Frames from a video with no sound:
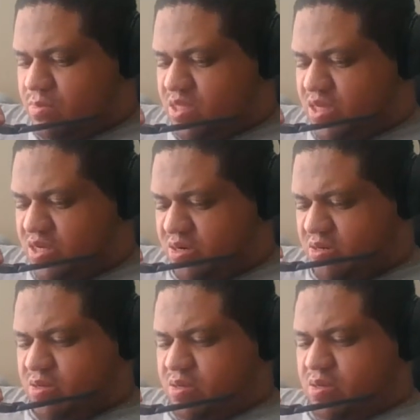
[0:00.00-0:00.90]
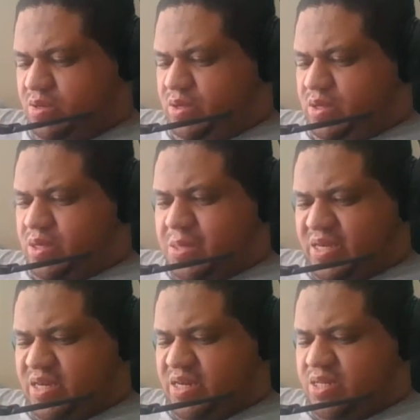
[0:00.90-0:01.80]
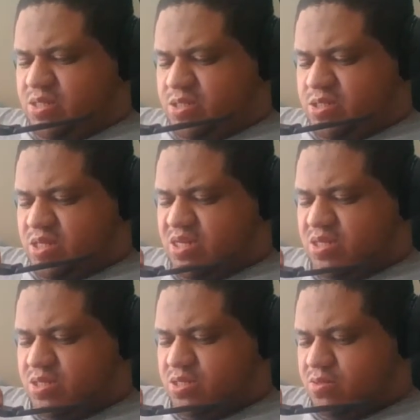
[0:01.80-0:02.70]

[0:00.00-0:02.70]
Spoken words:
here. If I can get into the settings.